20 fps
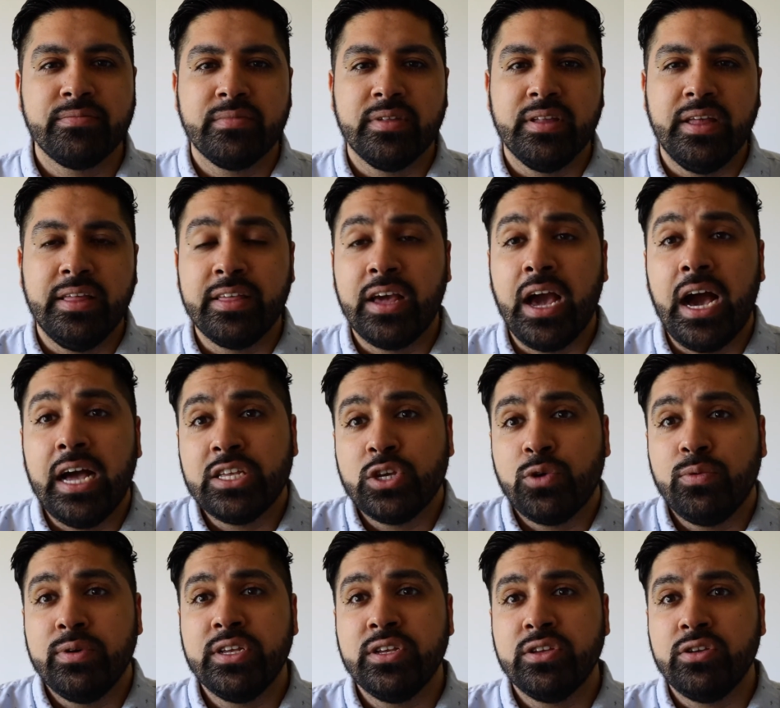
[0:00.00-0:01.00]
the
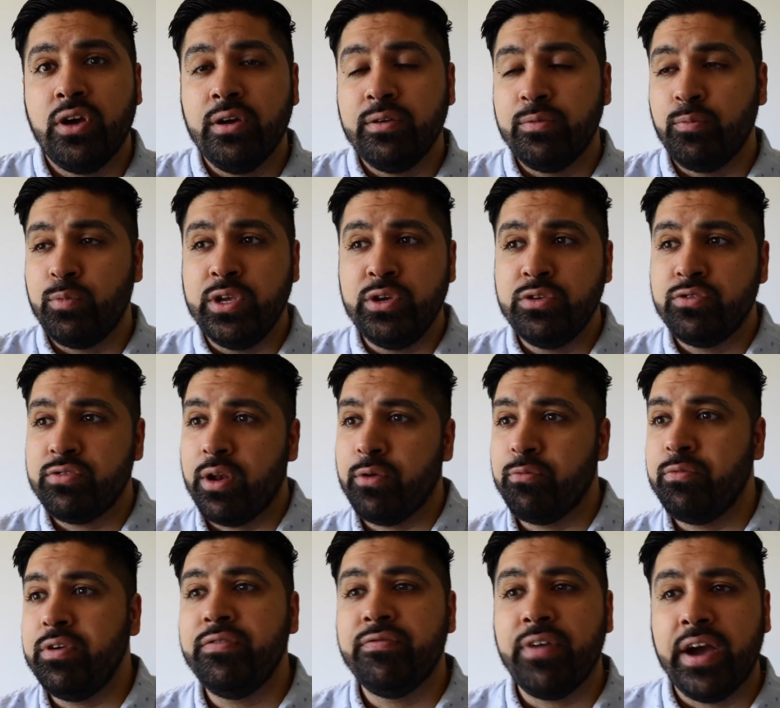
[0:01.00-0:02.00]
consequences are when you try to
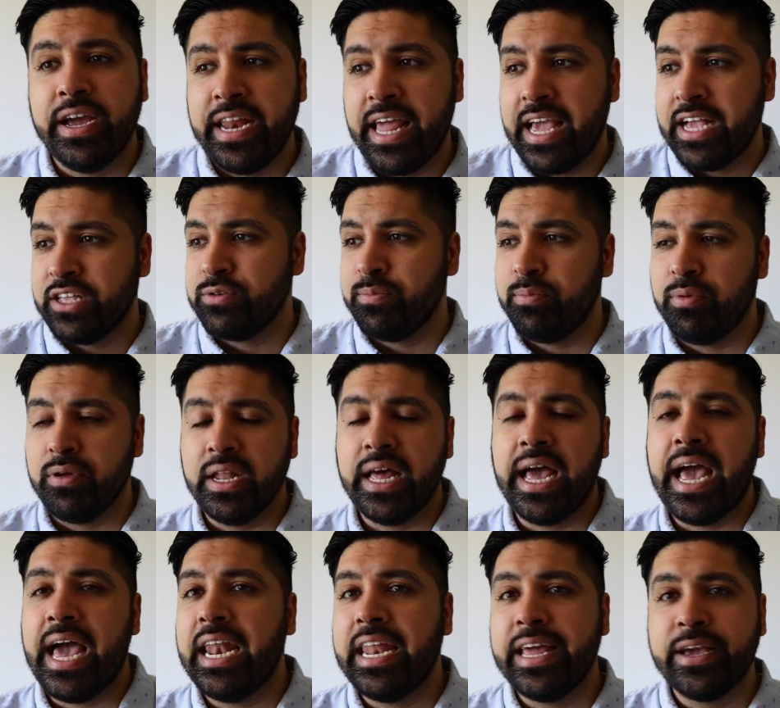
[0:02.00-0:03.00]
refinance or pull a
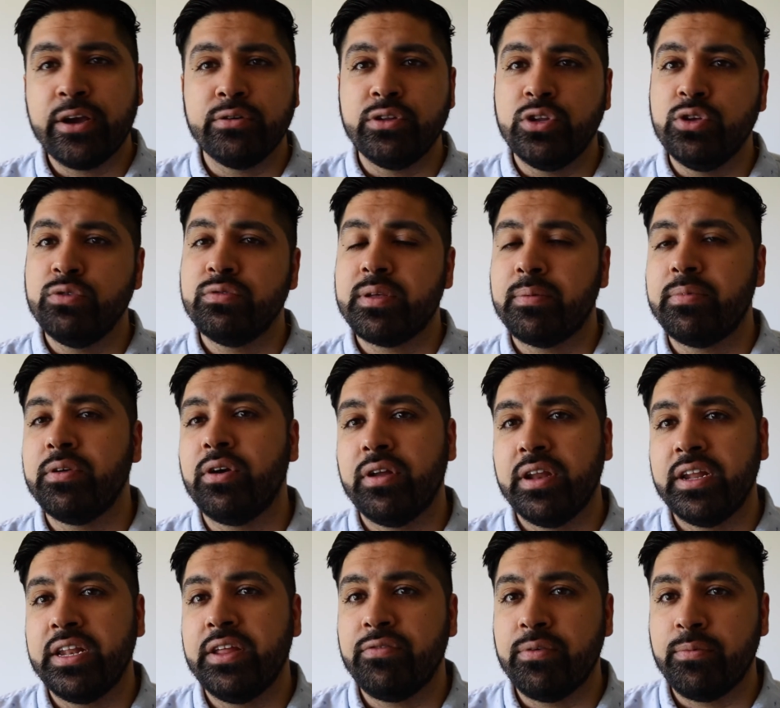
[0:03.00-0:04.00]
HELOC or do something
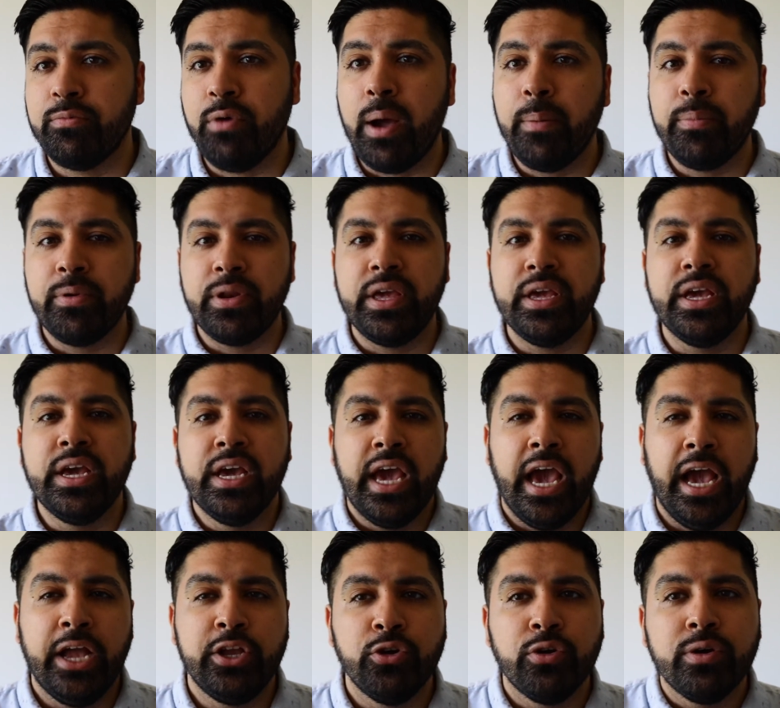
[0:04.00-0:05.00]
on a different property
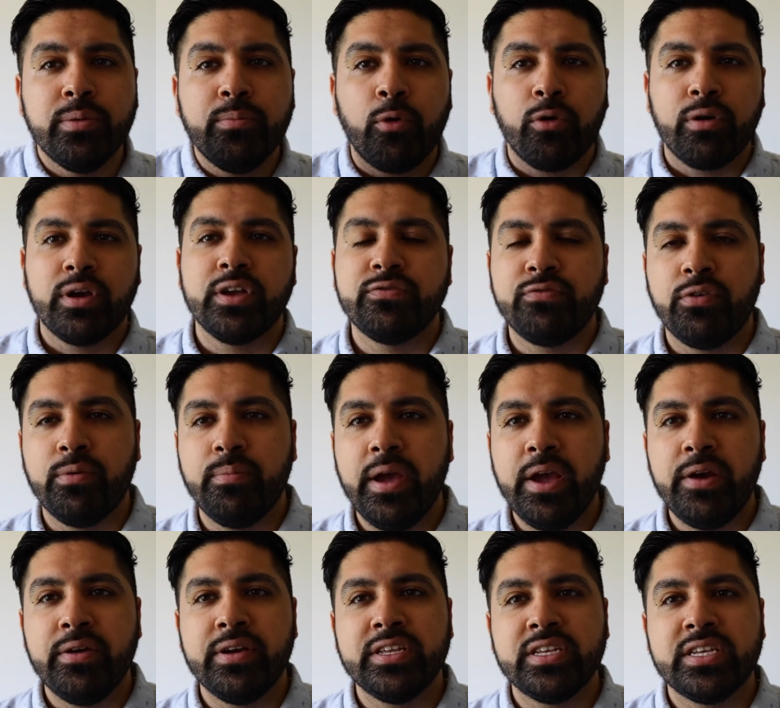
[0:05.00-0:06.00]
and you're in mortgage
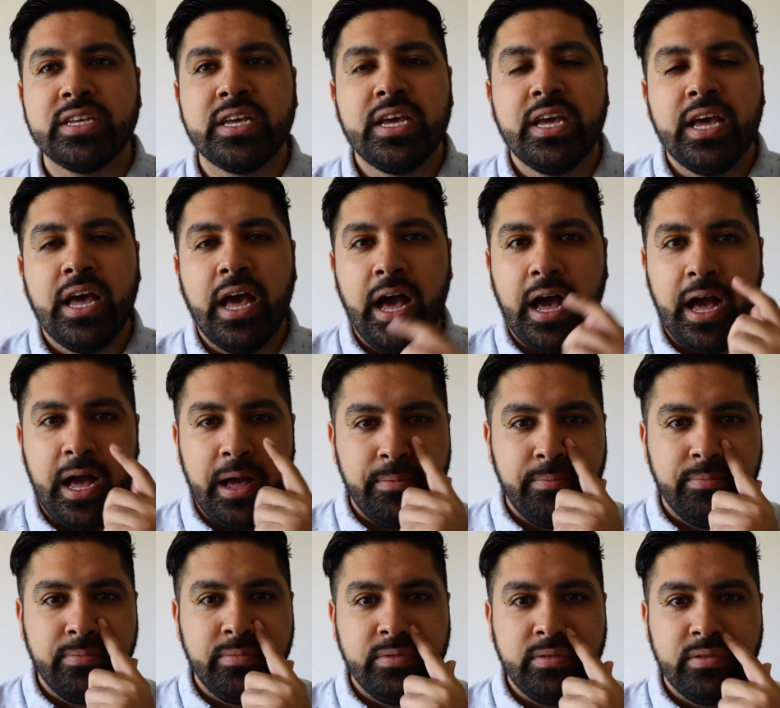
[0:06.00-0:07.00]
forbearance,
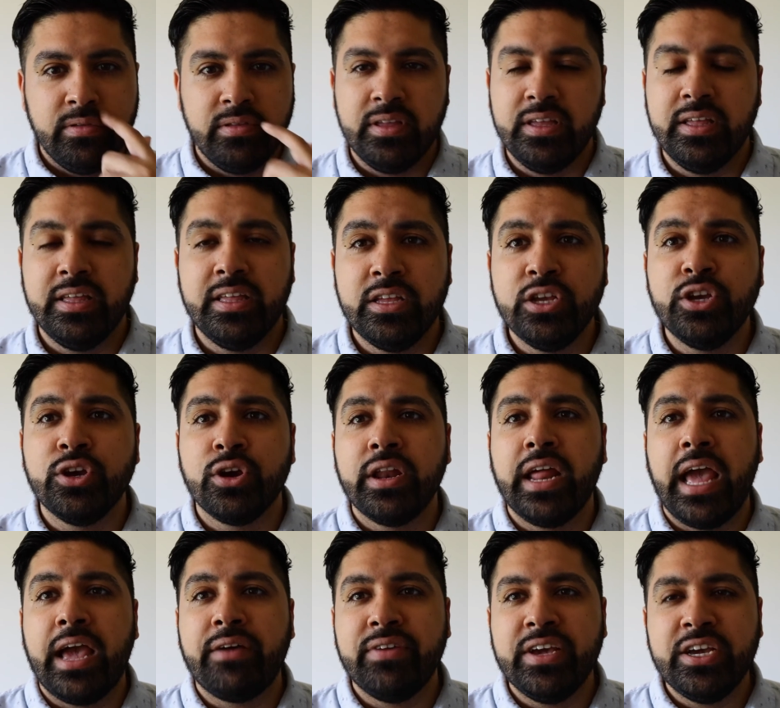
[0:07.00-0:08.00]
you're going
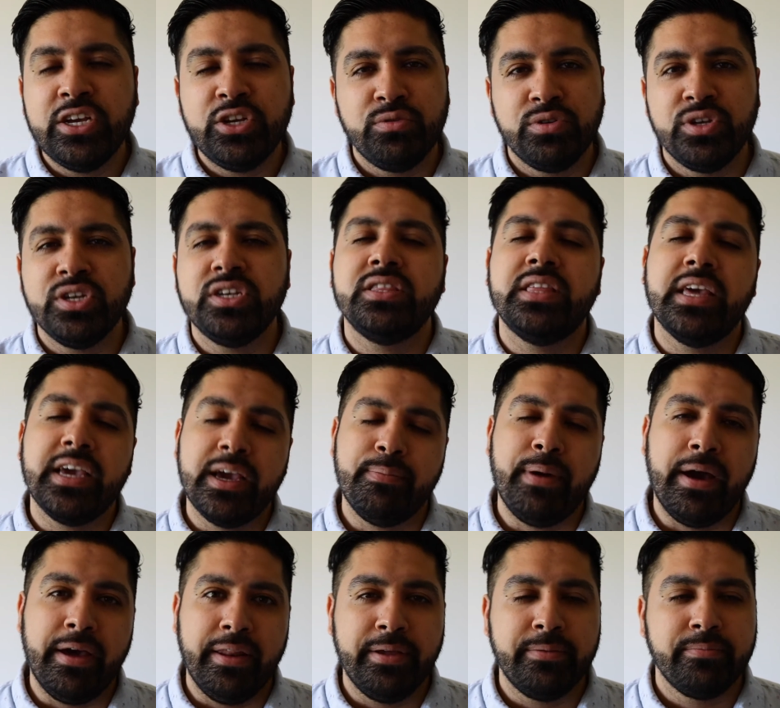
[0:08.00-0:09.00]
to have issues. Just think
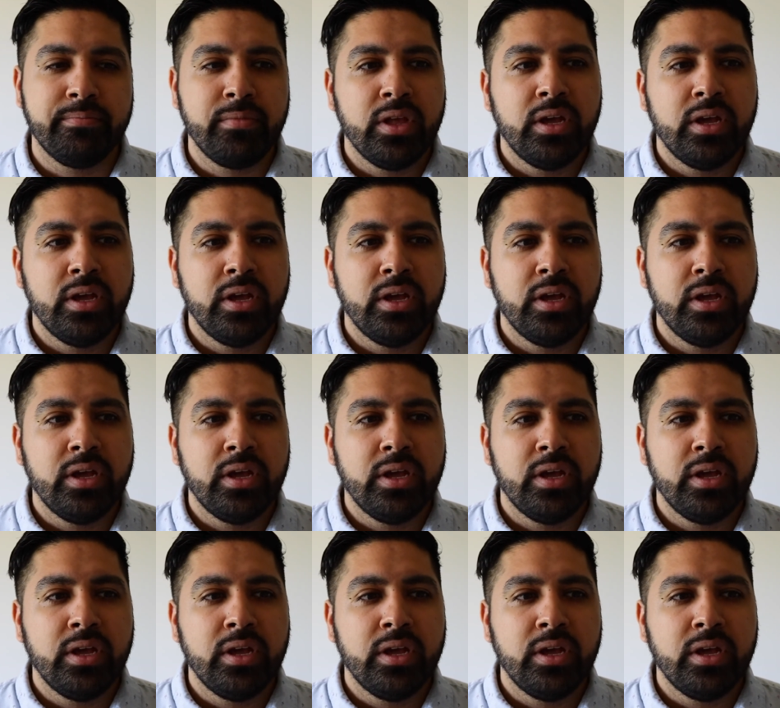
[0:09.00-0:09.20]
about it.